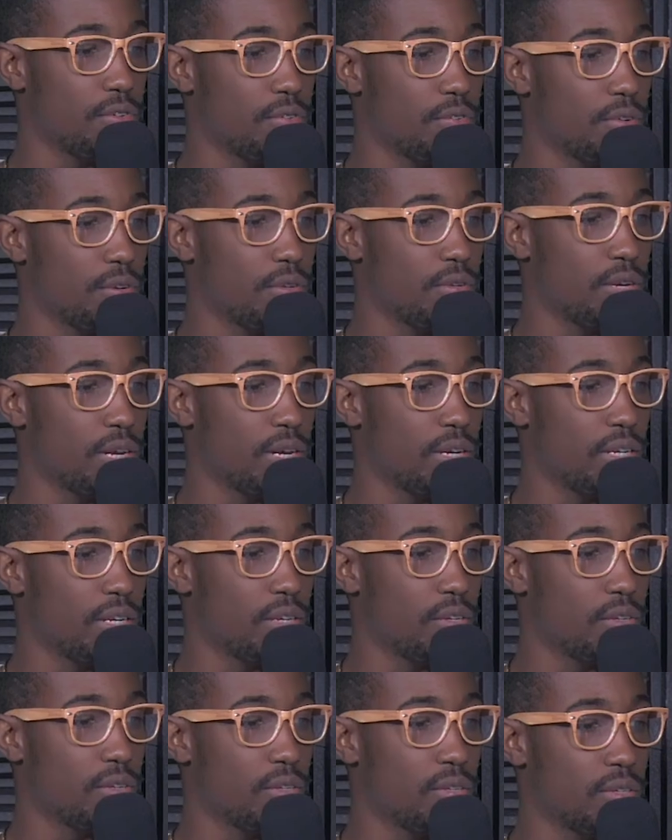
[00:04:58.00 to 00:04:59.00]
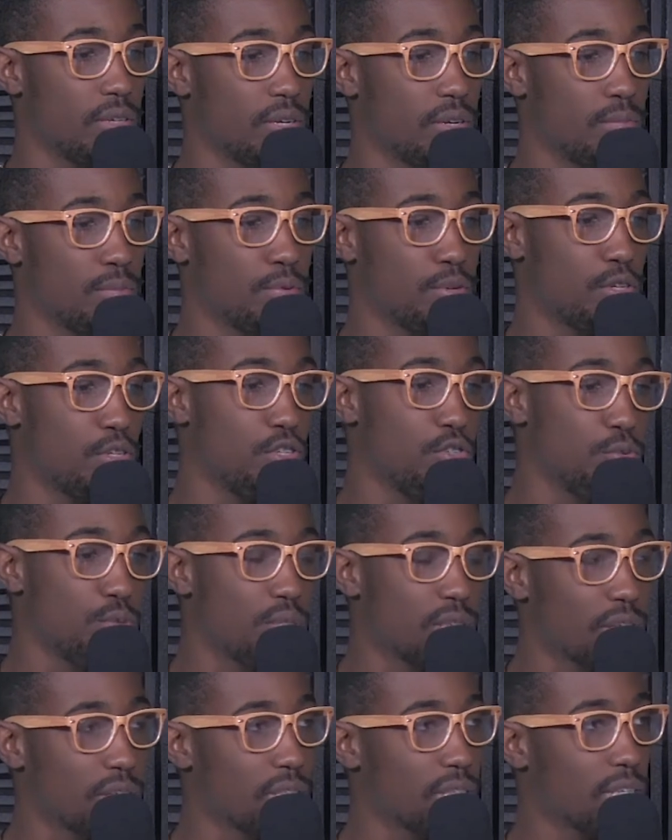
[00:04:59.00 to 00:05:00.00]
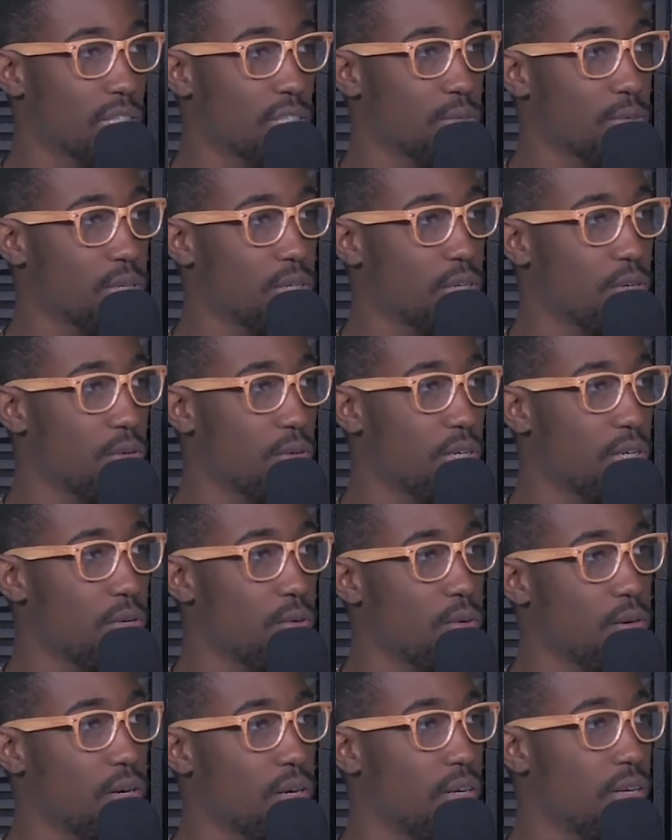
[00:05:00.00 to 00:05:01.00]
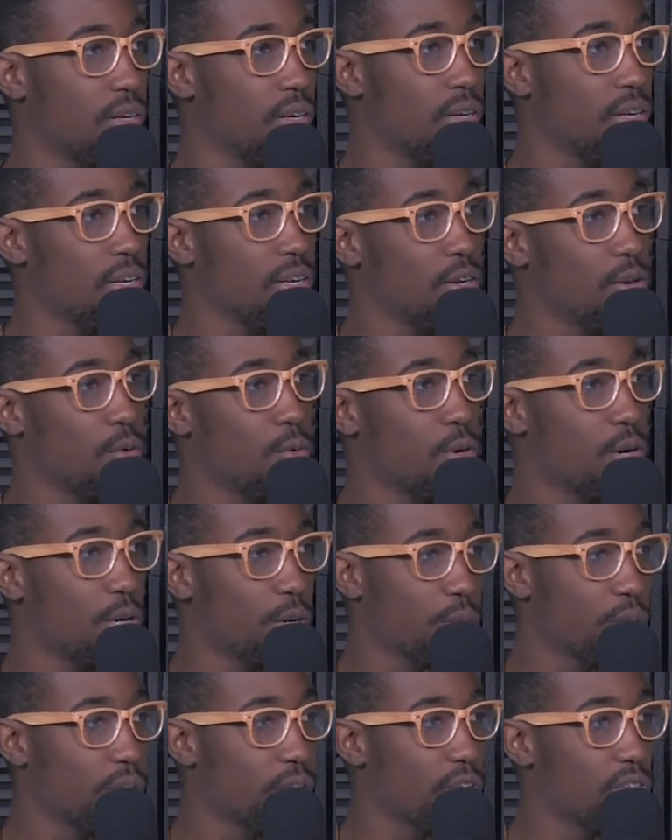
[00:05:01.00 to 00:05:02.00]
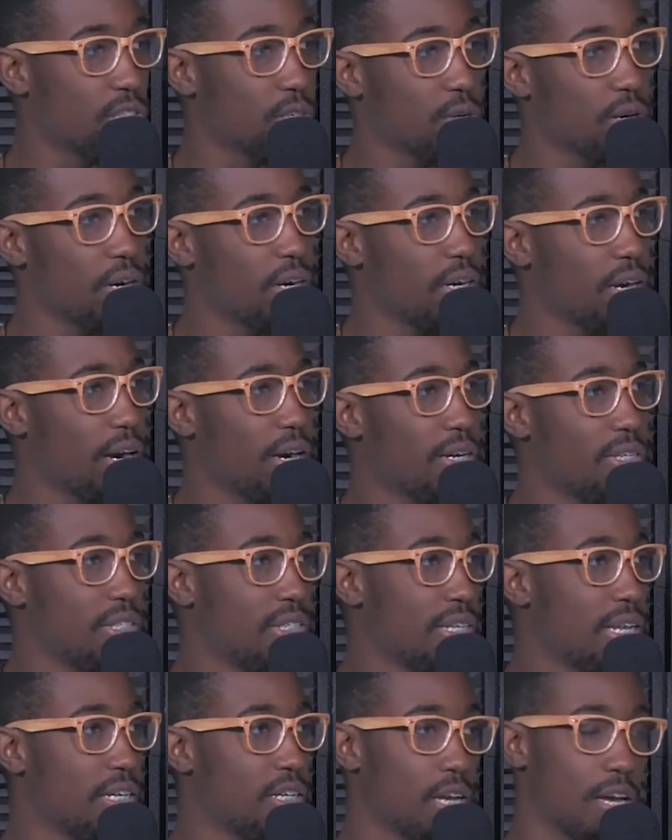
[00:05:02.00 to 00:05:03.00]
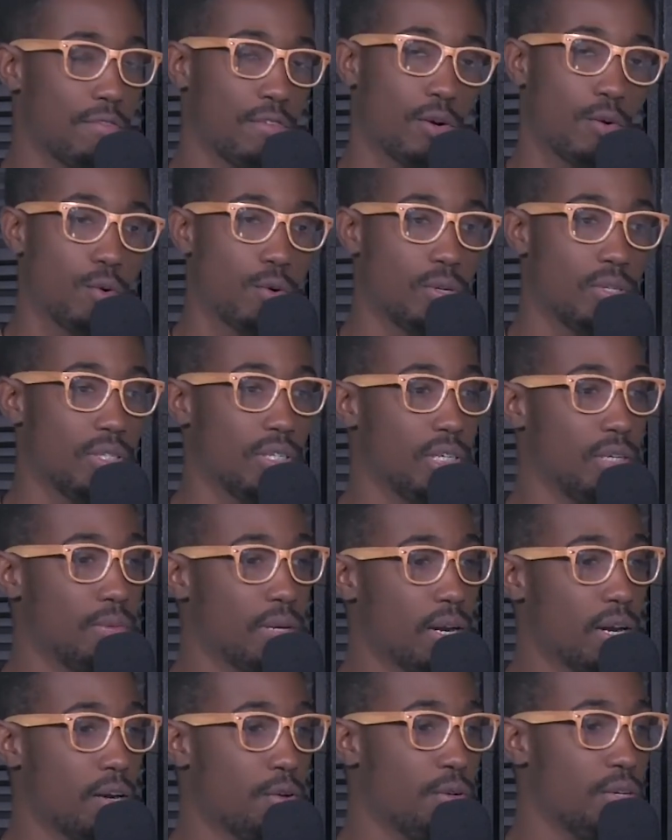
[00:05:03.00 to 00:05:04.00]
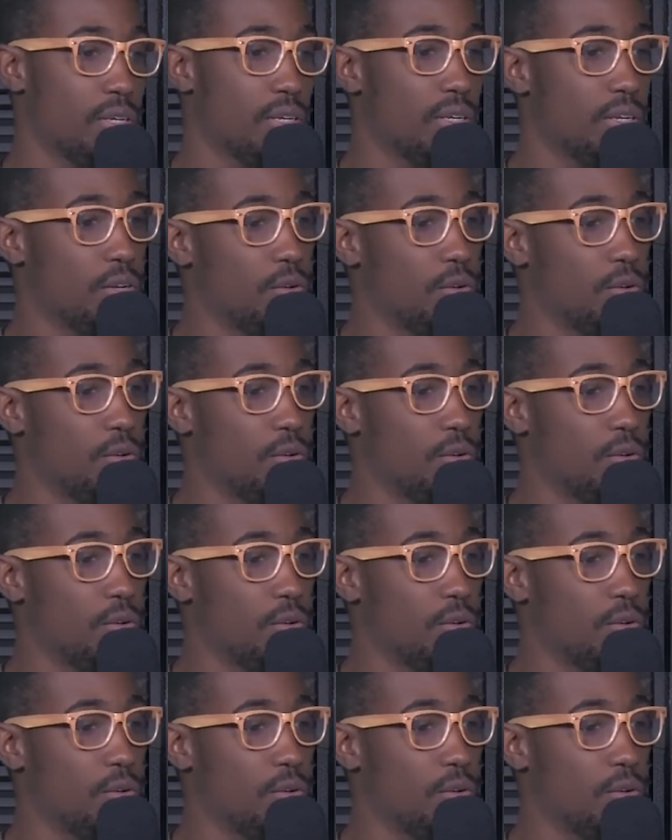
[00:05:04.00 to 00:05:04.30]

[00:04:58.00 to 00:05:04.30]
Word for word: you found that you know producers as well or really want to work with your sound, or, or is it that you have your own team and I really